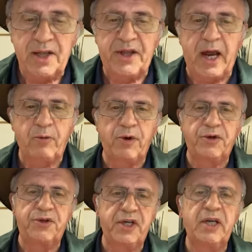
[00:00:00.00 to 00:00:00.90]
They were
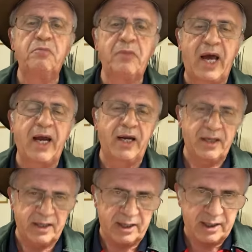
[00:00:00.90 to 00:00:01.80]
the
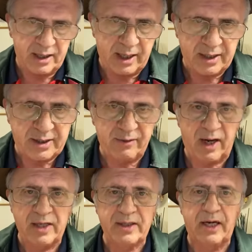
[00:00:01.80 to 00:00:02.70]
main uh,
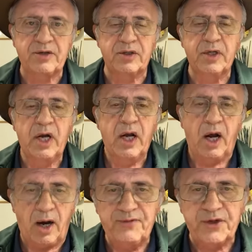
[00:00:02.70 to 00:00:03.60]
civilization
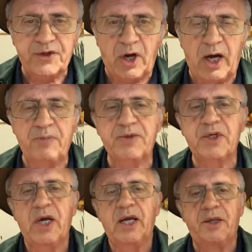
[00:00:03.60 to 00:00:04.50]
of the times,
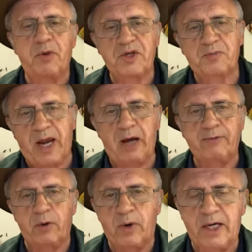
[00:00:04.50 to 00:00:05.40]
the most
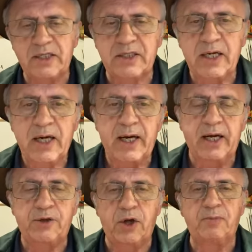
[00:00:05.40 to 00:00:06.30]
powerful ones
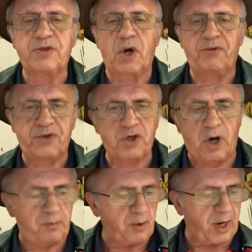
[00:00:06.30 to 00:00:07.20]
in terms of the
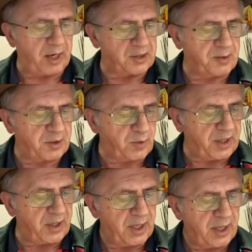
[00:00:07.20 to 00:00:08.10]
Copper Age. But
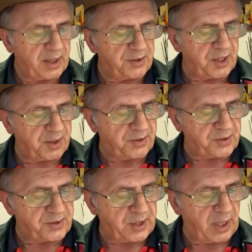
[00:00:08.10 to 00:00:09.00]
when the, the
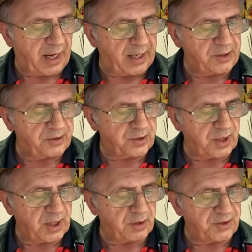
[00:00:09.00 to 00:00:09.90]
Steel Age,
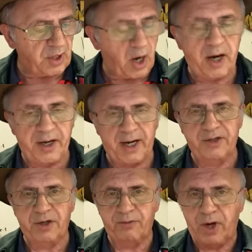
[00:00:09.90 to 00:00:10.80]
uh, the Iron
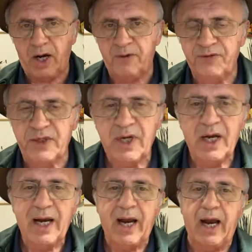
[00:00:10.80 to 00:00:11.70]
Age arrived,
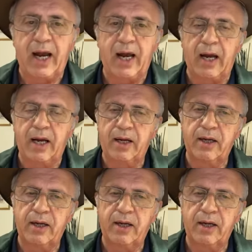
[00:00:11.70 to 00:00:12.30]
uh,